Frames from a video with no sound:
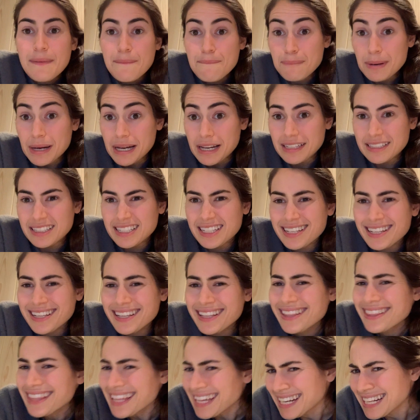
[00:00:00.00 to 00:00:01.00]
But
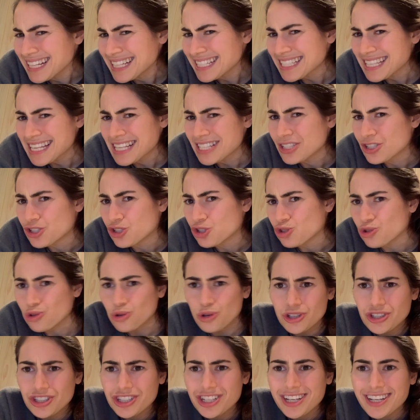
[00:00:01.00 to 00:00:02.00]
then it says
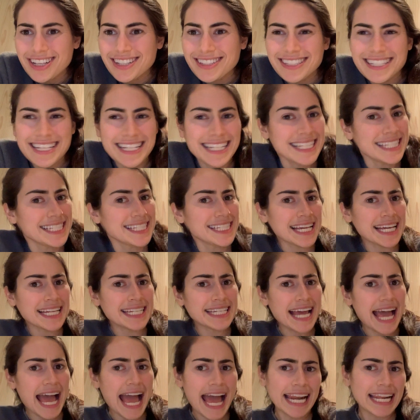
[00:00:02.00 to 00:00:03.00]
Georgia didn't
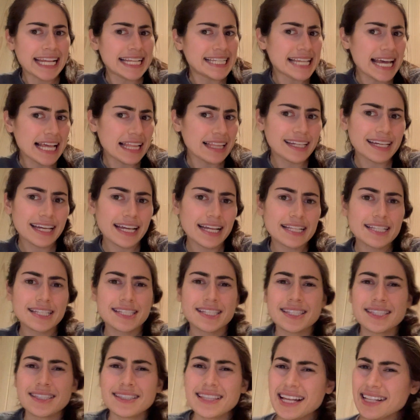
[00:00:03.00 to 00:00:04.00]
send any
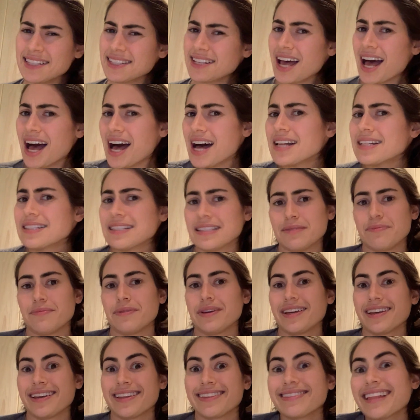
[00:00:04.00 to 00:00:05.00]
delegates. That's odd to
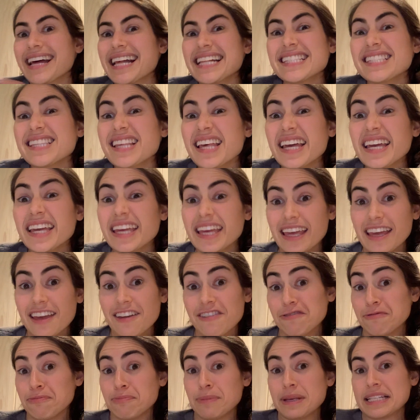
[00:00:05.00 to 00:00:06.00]
me. That's like
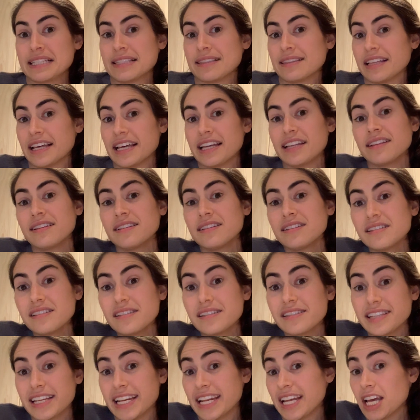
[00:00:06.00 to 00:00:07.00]
if Miss Lynn
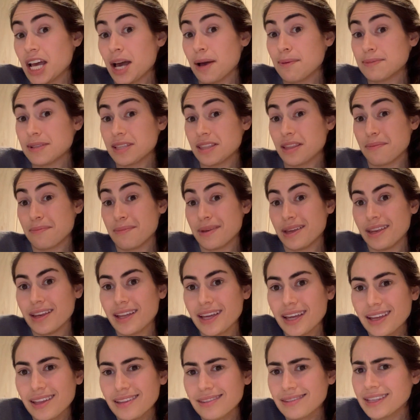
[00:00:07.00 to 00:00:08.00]
didn't come to the
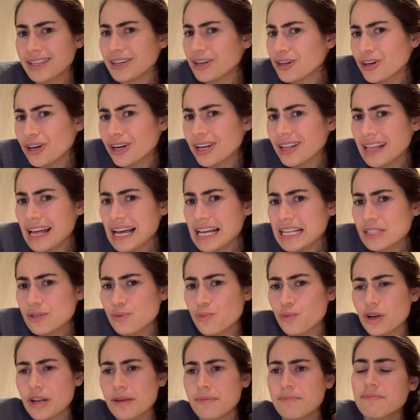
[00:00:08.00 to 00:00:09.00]
meeting, then her class
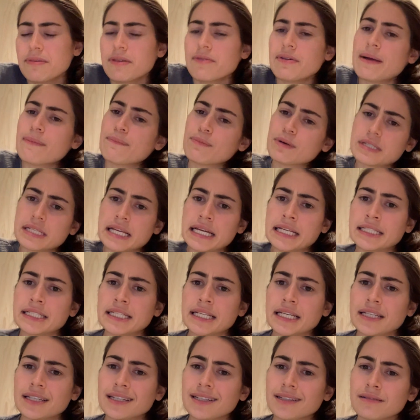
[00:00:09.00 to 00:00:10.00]
wouldn't be
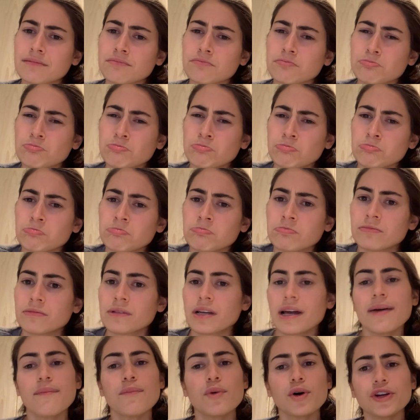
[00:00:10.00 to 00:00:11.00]
represented. I'm
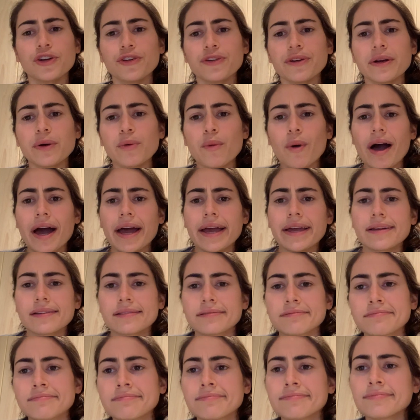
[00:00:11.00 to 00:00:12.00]
wondering why.
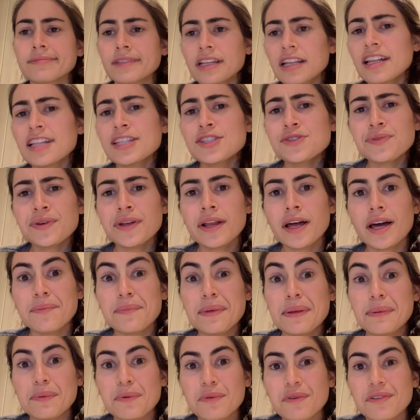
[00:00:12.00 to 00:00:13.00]
Let's read on,
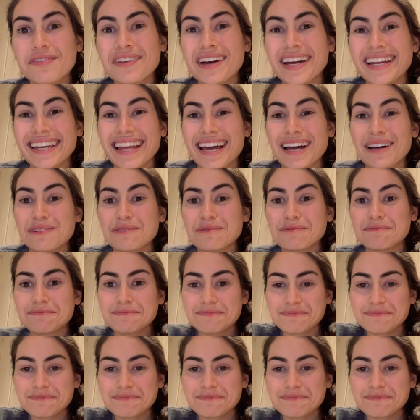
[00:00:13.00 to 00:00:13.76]
maybe we'll find out.